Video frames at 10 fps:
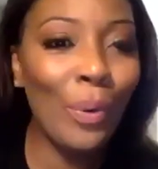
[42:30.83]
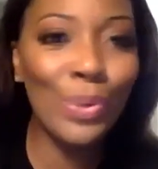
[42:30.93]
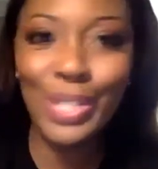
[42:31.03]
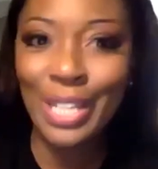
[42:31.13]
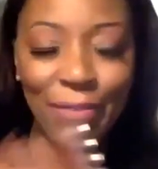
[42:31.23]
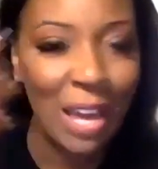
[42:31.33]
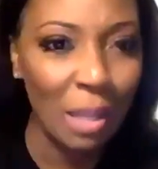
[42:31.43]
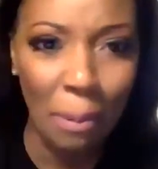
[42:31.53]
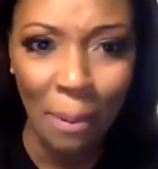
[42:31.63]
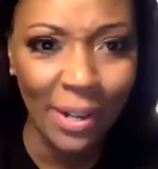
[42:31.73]
who's the
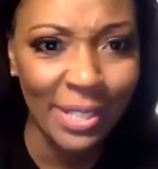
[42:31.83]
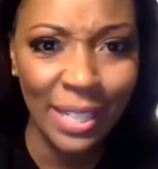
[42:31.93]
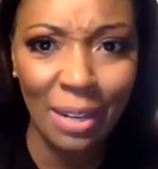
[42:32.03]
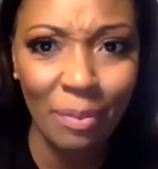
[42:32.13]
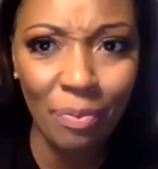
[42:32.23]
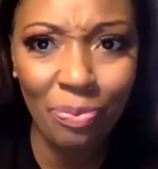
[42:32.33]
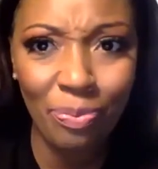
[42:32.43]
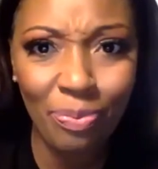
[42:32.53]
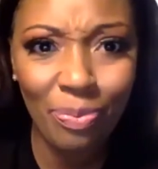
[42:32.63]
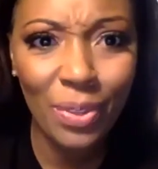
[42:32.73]
available person?
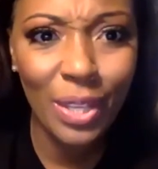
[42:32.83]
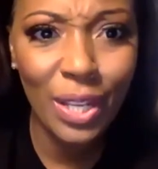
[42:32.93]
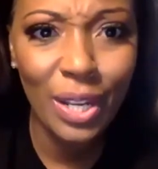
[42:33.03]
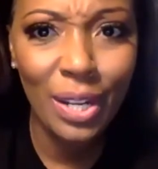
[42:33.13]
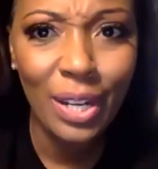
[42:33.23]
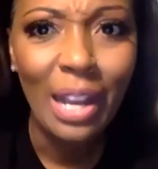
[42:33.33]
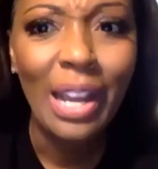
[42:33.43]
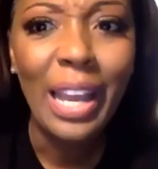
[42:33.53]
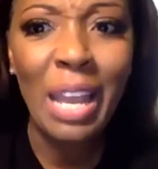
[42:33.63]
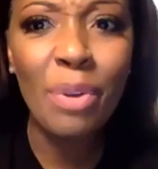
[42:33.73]

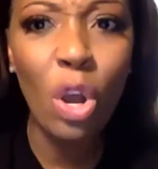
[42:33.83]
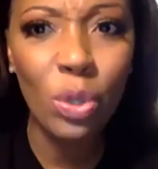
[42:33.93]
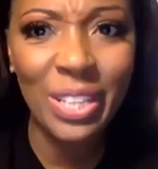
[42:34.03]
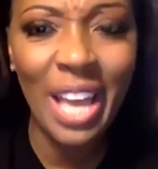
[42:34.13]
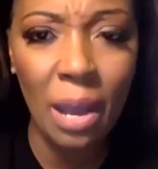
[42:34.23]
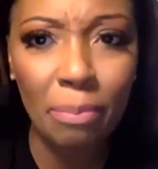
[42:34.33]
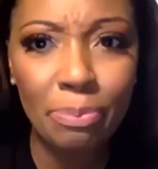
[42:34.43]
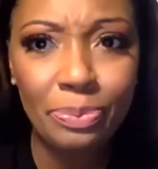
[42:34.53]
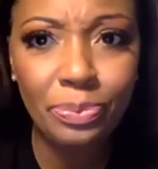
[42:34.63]
He would go to them.